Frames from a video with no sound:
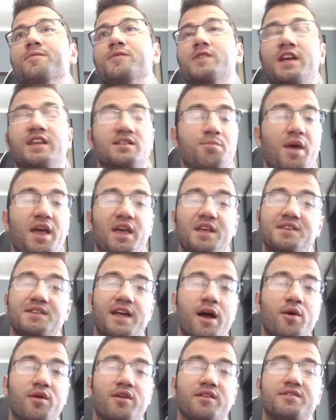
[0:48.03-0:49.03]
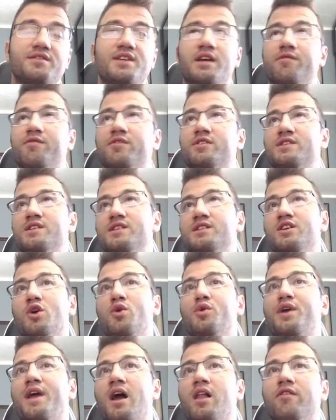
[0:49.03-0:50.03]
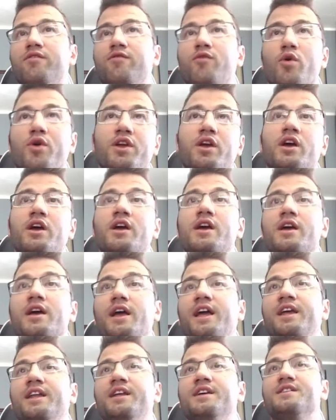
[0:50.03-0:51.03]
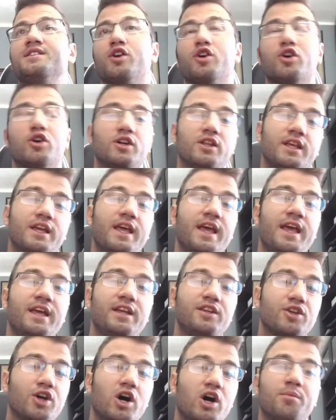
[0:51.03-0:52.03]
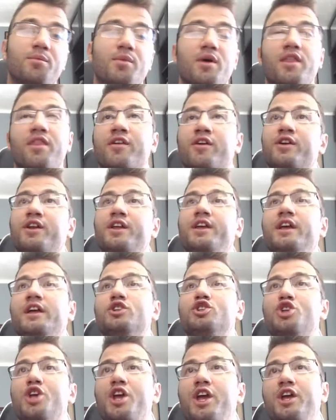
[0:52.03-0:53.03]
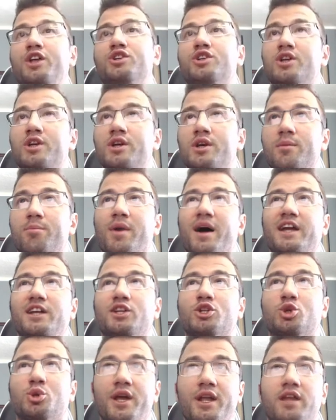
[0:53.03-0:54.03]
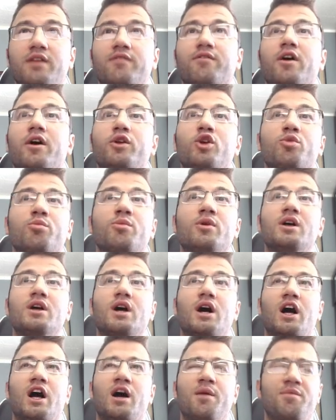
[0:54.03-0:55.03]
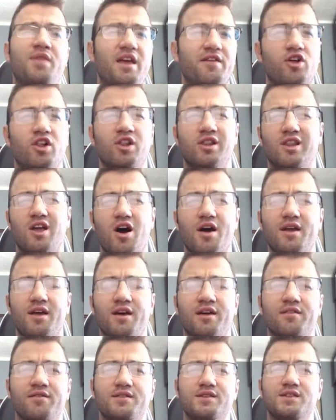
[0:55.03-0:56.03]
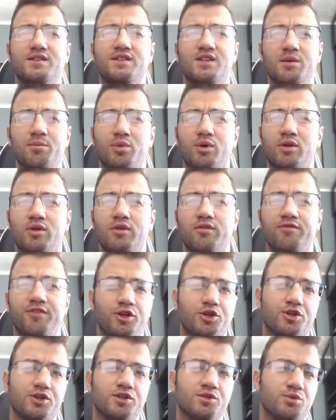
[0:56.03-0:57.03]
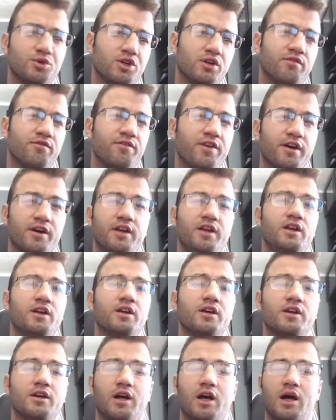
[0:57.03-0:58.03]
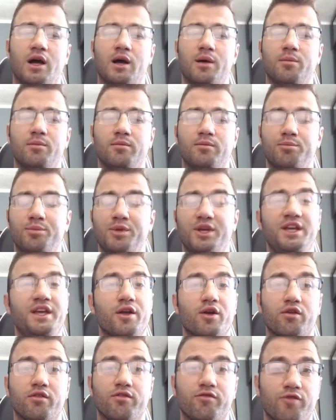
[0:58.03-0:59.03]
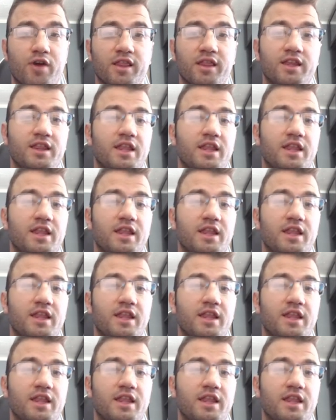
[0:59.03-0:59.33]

It's based out of San Francisco, California. It is currently a top 30 exchange by trading volume. Um, they have a lot of simple features, which are very um, beginner friendly.